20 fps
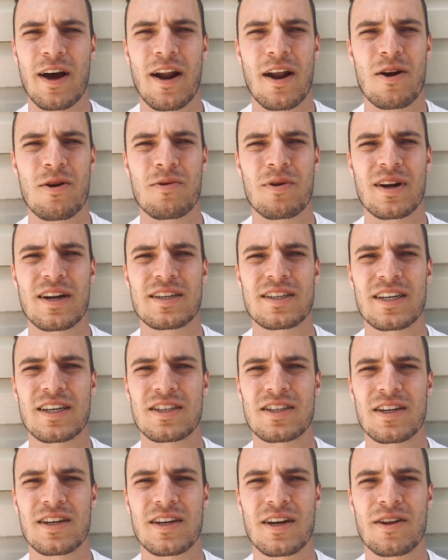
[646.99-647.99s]
I don't want to teach
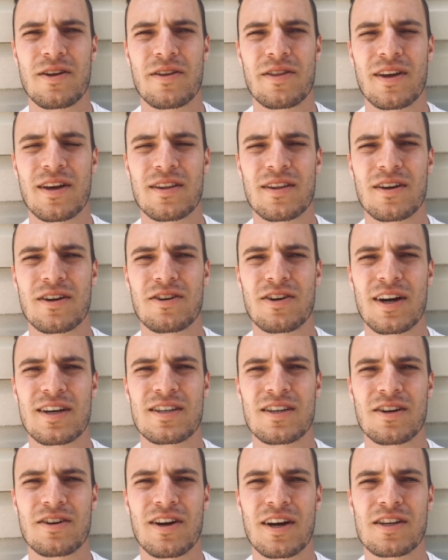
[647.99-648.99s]
any other thing than Christ
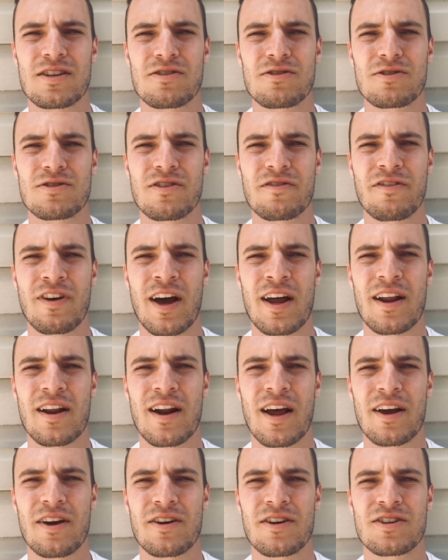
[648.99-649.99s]
and Christ crucified. And
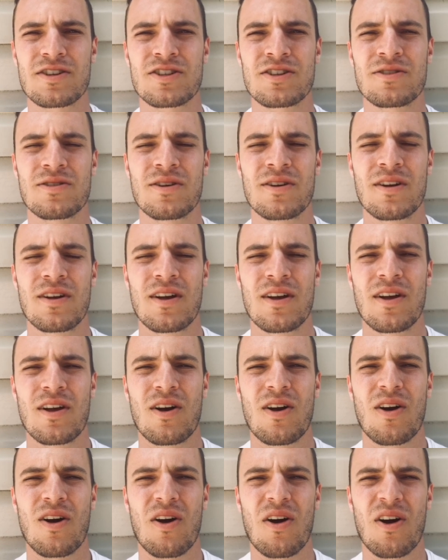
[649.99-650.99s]
I urge you
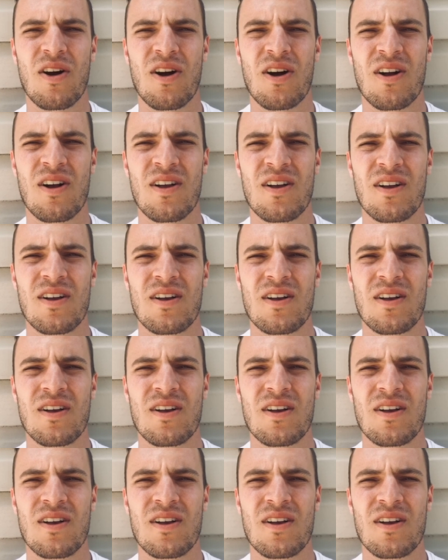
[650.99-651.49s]
all,